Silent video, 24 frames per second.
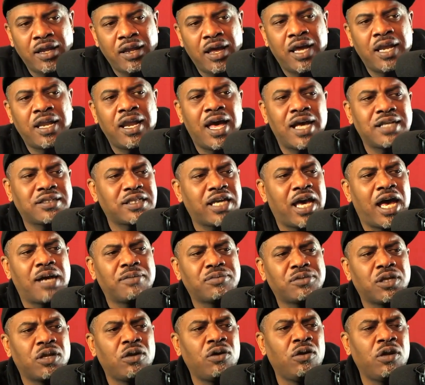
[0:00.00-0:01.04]
And that's
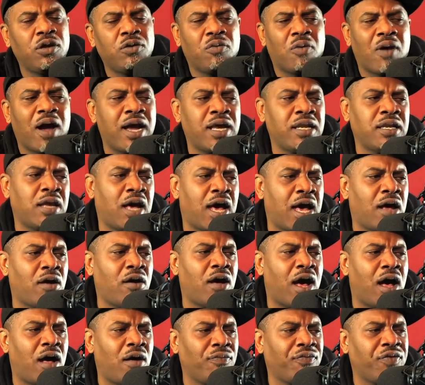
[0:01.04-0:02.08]
absolutely right. Now,
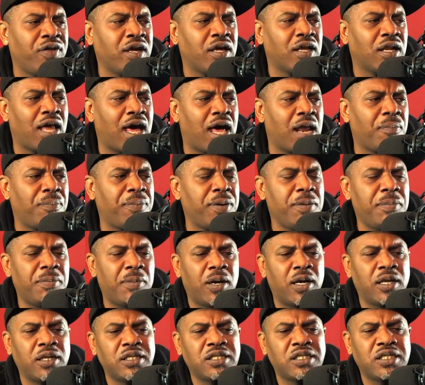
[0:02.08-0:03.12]
I don't think a lot of
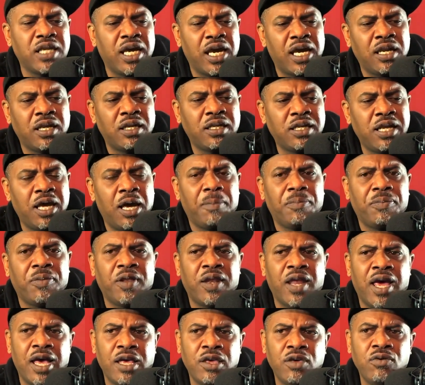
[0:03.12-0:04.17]
people understand the depth
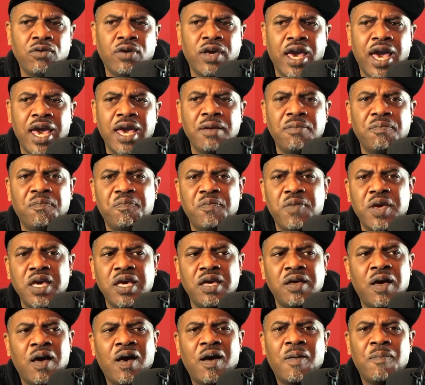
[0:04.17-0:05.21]
of that. You can't
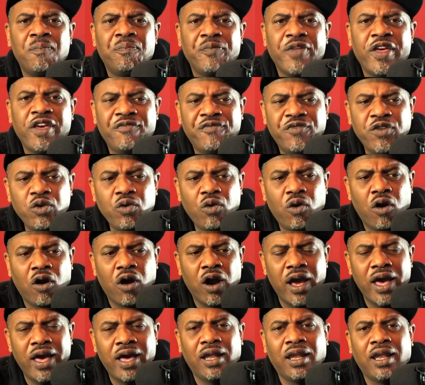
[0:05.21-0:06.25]
be, if you
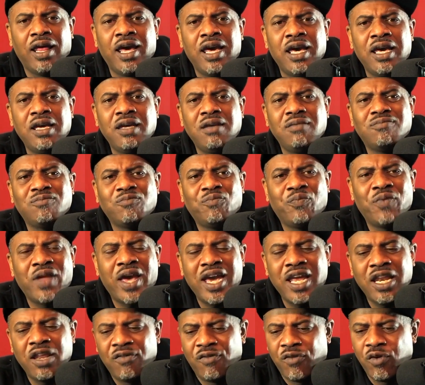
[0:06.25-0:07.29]
are LA
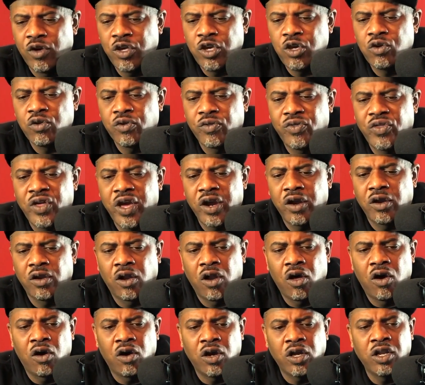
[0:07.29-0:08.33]
native or you're there
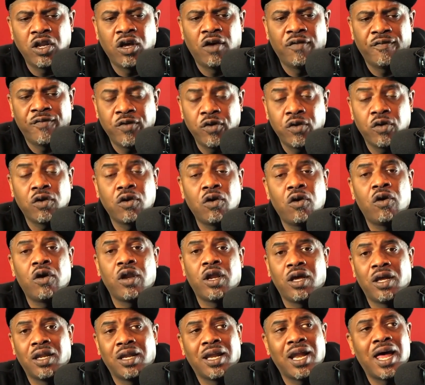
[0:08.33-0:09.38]
long enough, you're
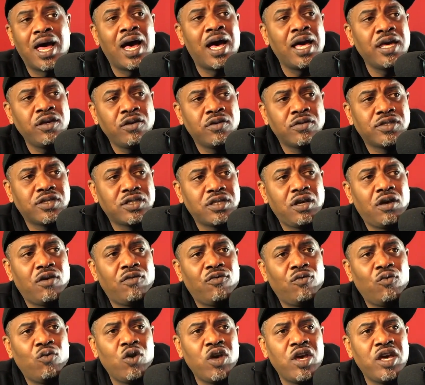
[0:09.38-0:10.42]
going to align
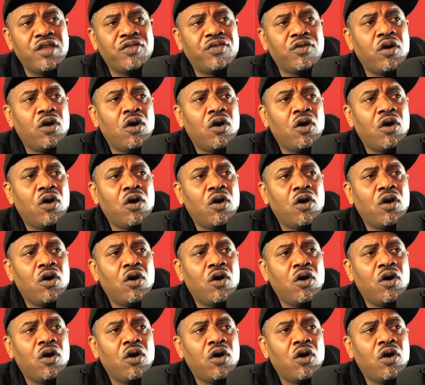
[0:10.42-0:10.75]
yourself with,